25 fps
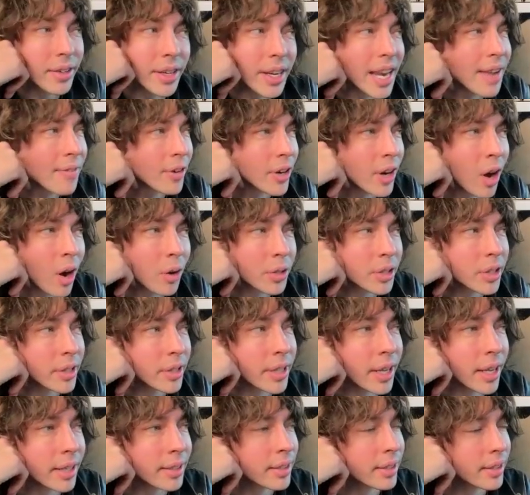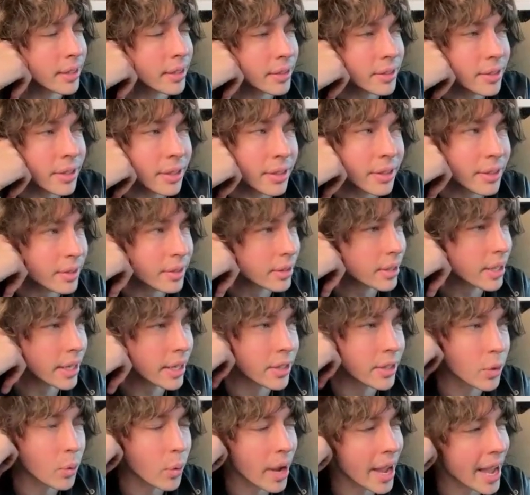never know, do you? You just got
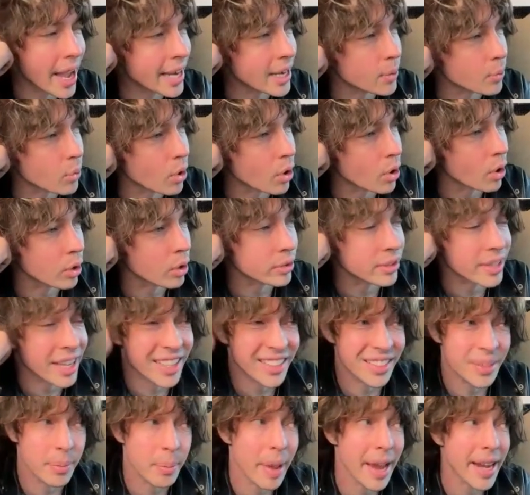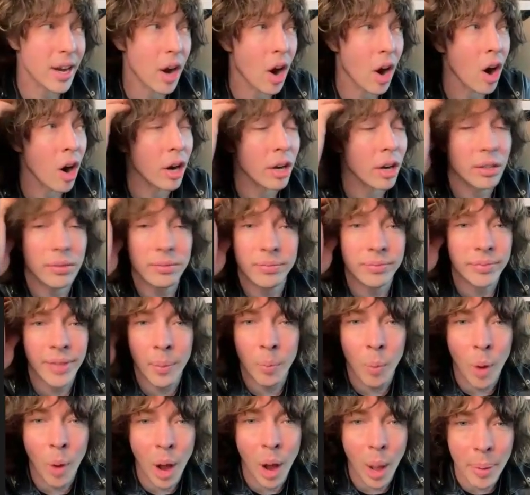to do what Andy Warhol says and make art.
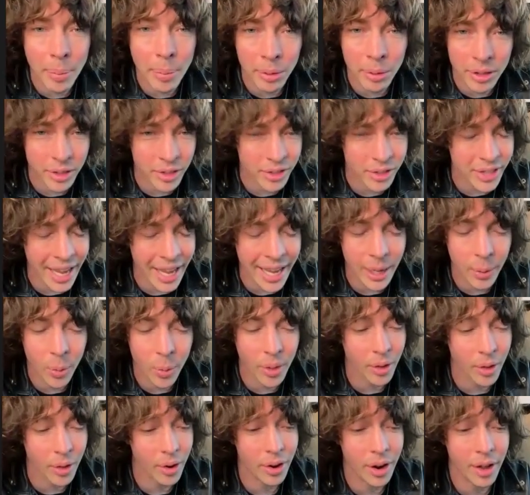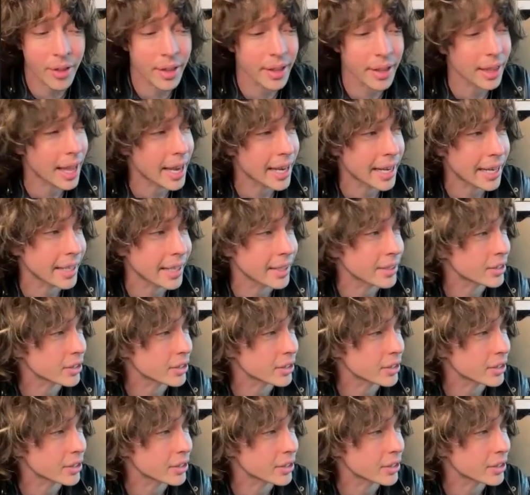And while people are deciding whether or not they like it,